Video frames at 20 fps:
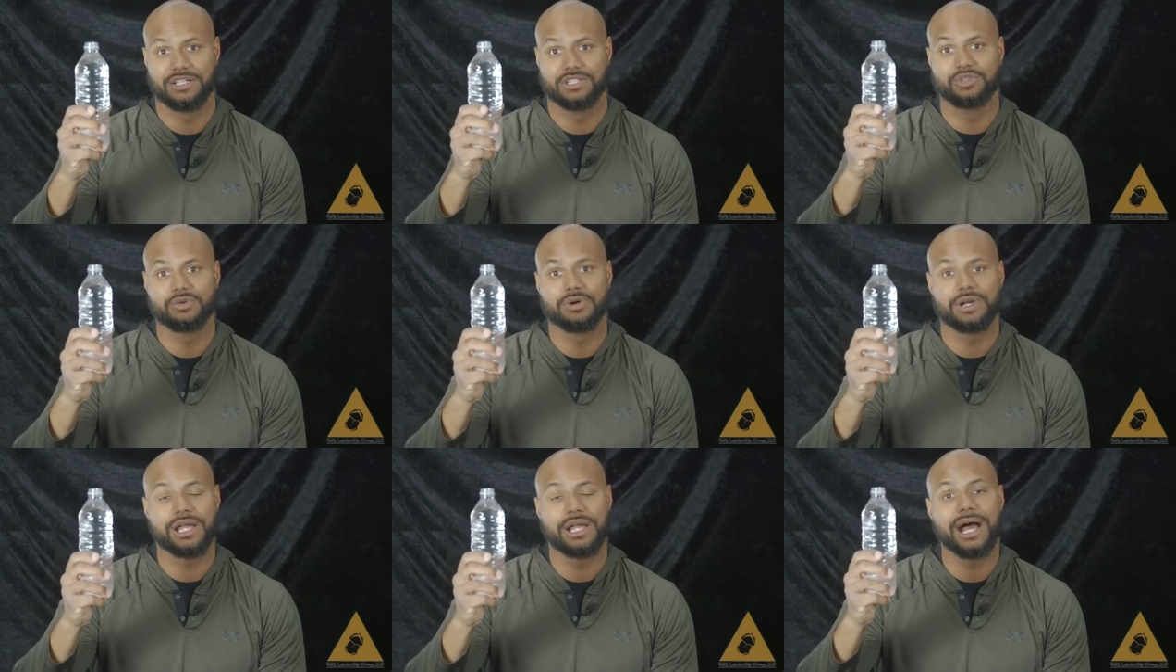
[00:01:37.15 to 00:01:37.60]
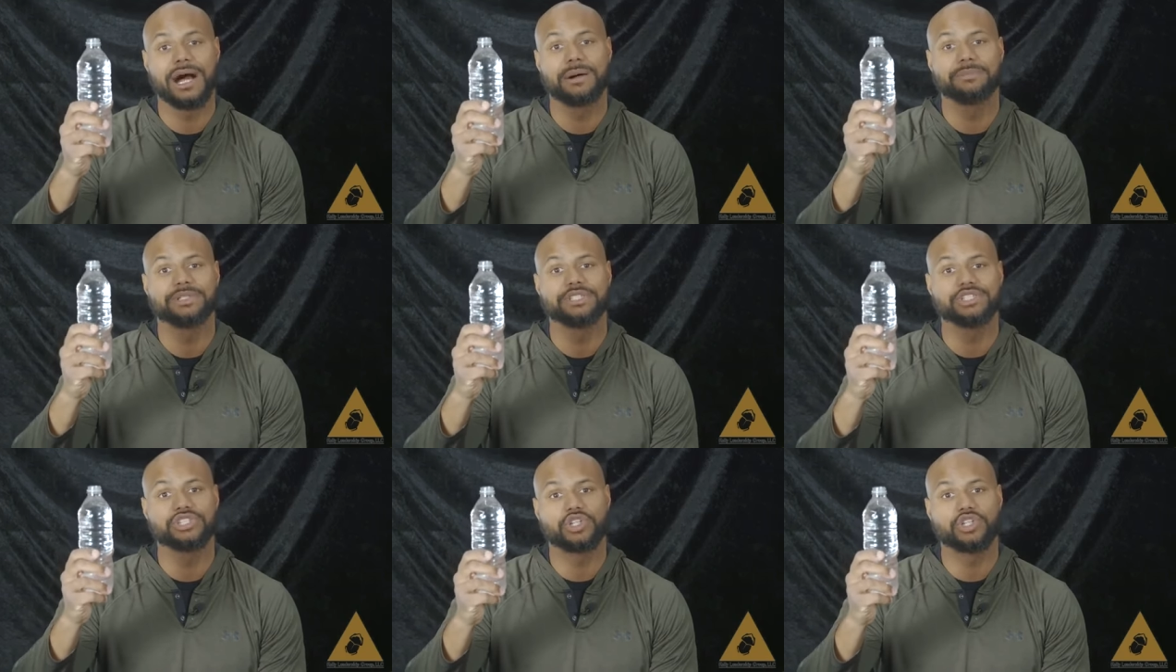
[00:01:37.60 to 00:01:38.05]
to
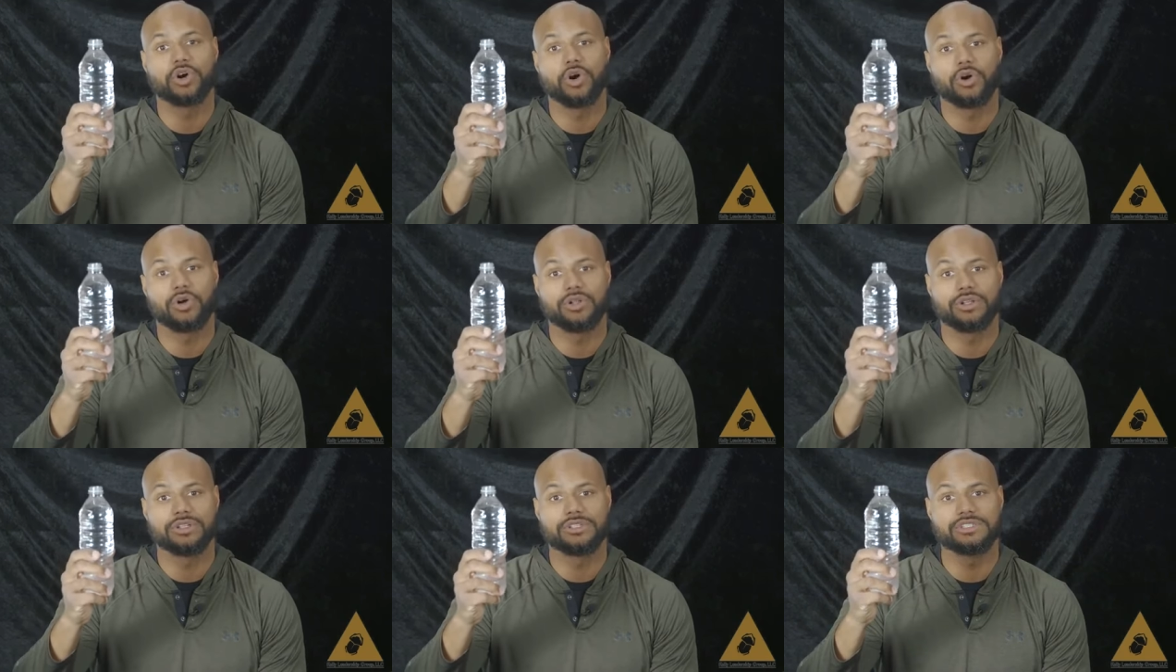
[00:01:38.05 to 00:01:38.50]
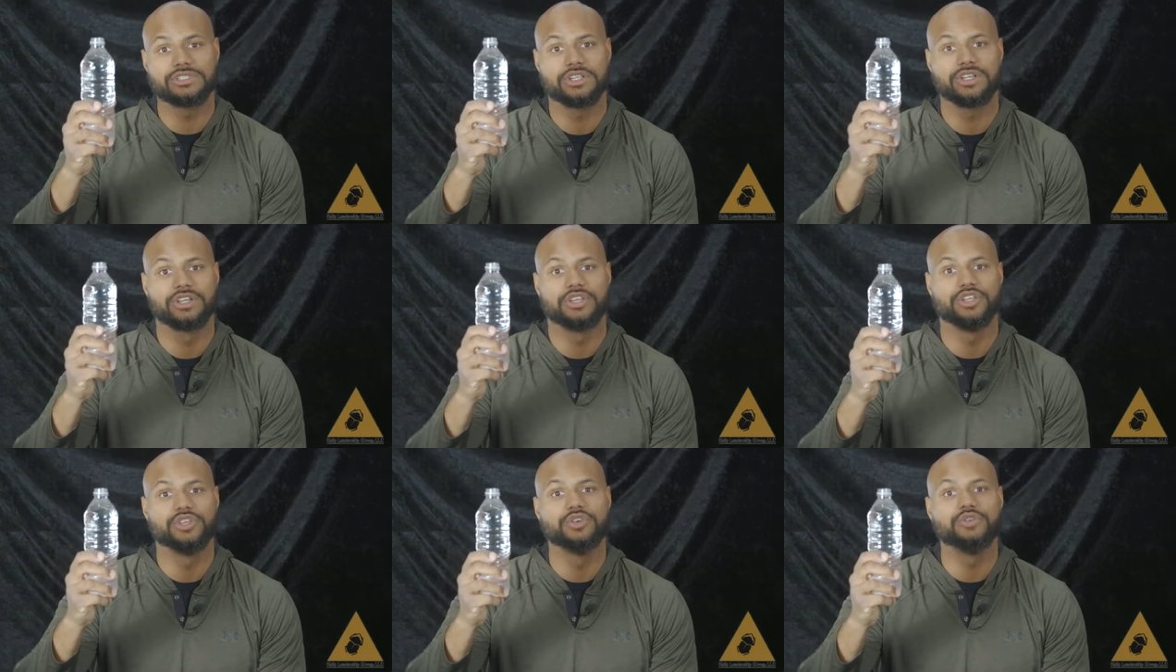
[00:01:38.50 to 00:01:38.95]
accomplish goals
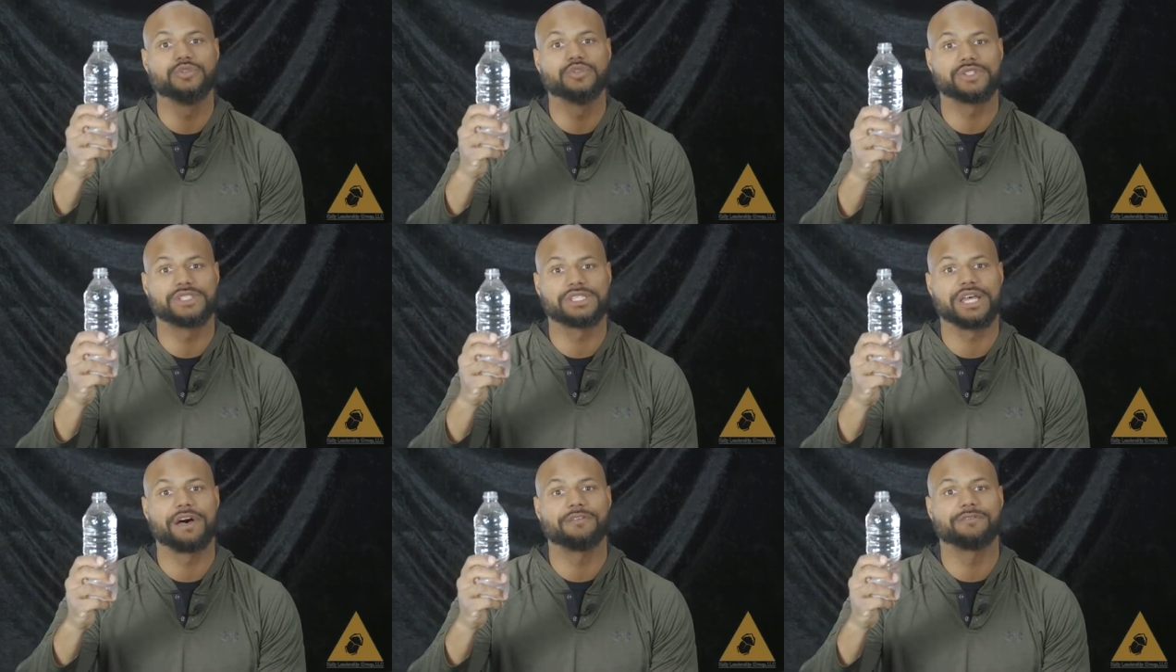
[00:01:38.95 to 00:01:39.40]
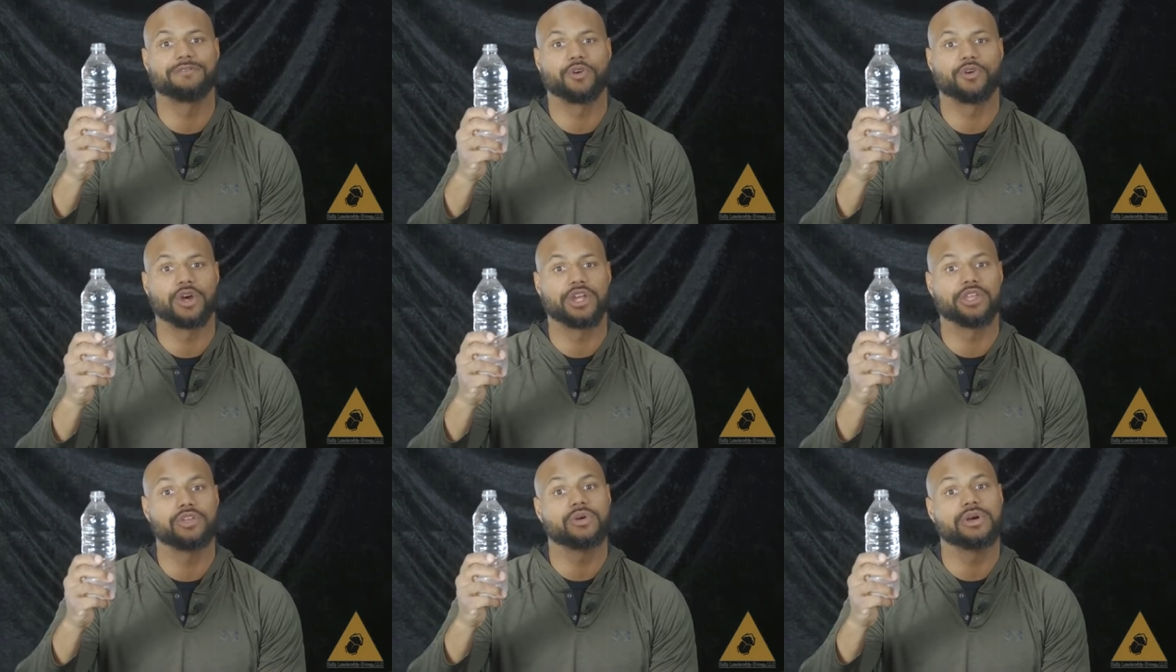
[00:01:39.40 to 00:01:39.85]
you've set
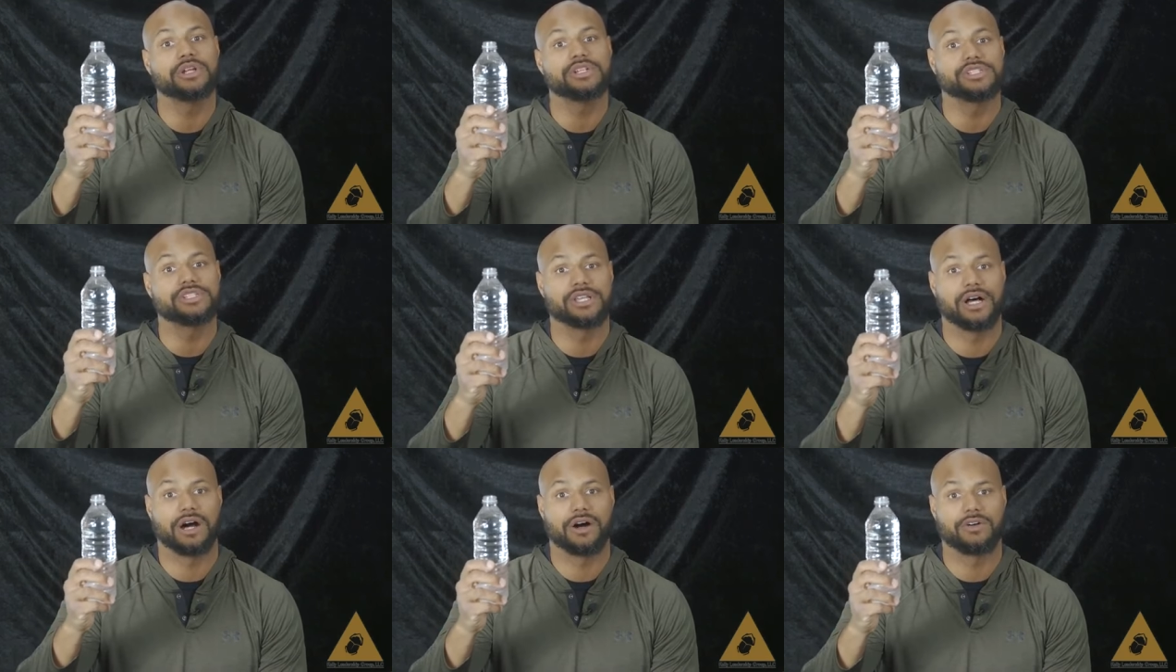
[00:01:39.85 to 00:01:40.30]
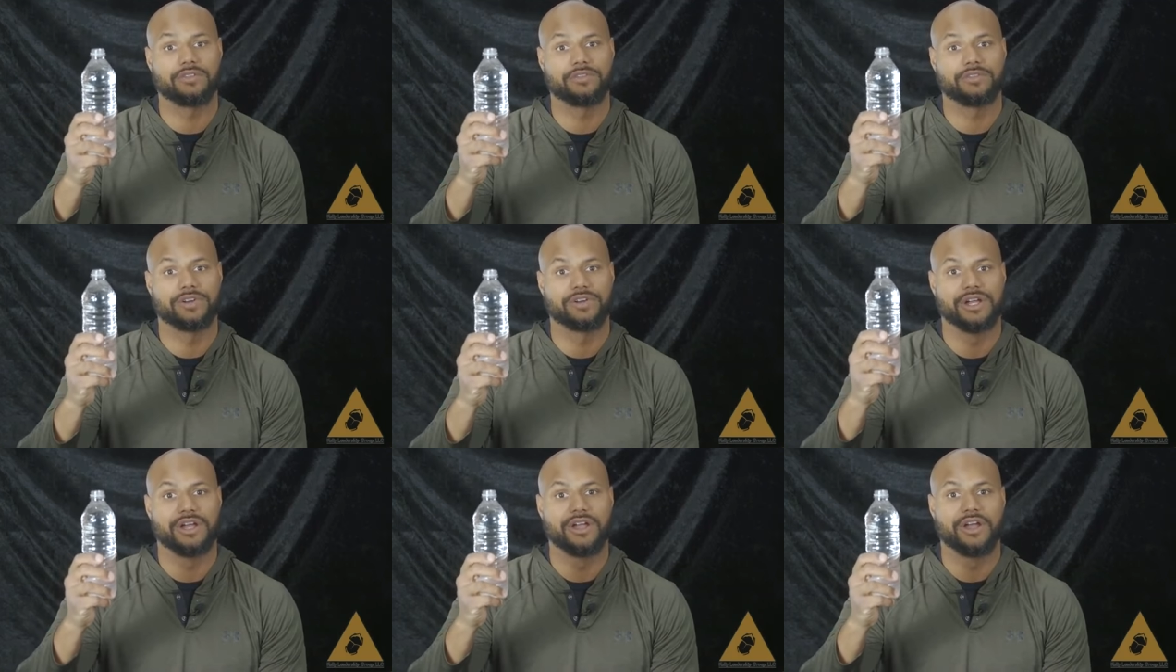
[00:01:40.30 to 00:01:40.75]
for yourself,